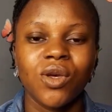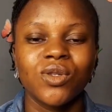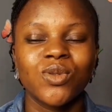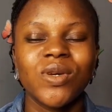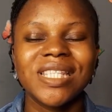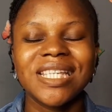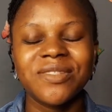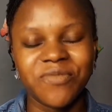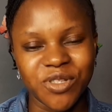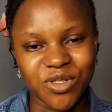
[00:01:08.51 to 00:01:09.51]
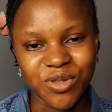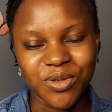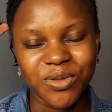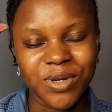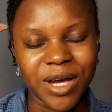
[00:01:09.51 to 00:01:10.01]
So in this
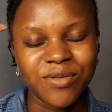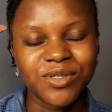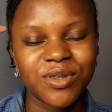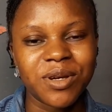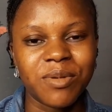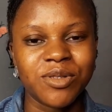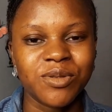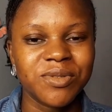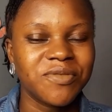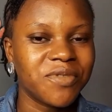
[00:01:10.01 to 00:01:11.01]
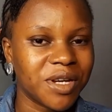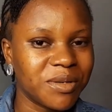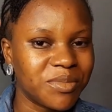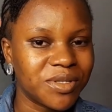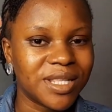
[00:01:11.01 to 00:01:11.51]
video, I want to talk about something very
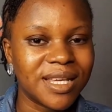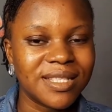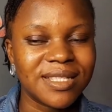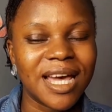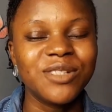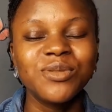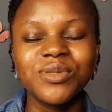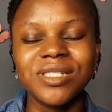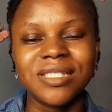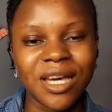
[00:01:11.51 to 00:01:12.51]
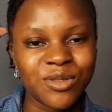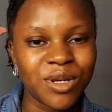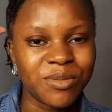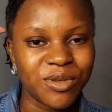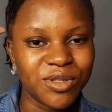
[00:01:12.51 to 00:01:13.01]
important. I don't know the title
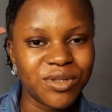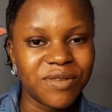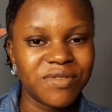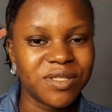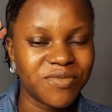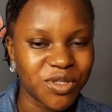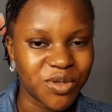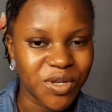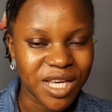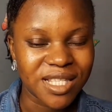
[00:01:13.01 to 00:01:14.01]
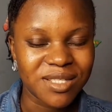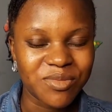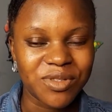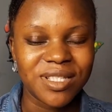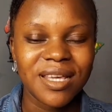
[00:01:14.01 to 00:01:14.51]
I'm going to give this video yet,
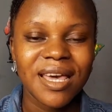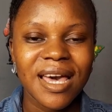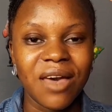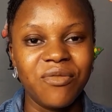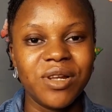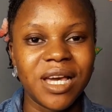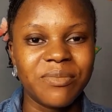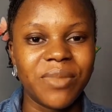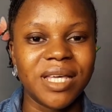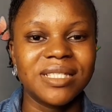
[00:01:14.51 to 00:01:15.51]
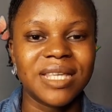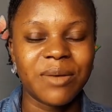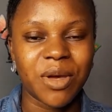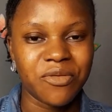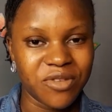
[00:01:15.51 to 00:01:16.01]
but I feel like by the time
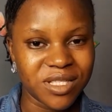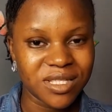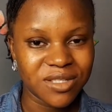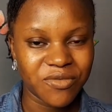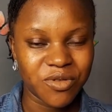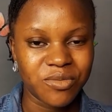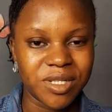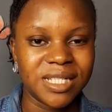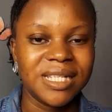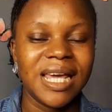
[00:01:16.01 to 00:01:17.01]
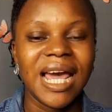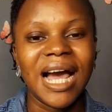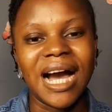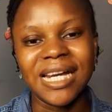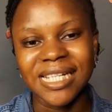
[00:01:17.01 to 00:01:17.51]
I finish filming
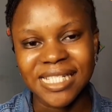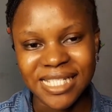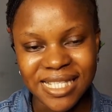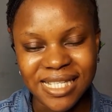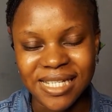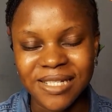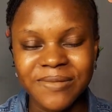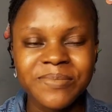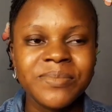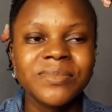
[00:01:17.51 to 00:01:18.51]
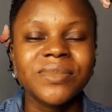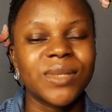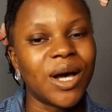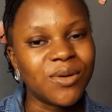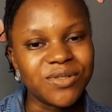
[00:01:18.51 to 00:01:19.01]
and editing,
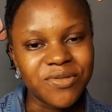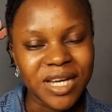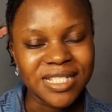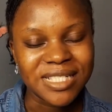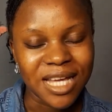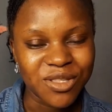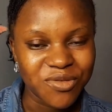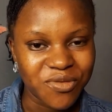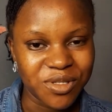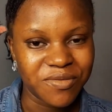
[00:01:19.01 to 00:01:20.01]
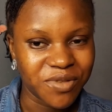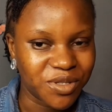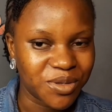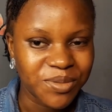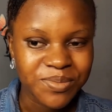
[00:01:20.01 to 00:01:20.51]
I would find a title for the video.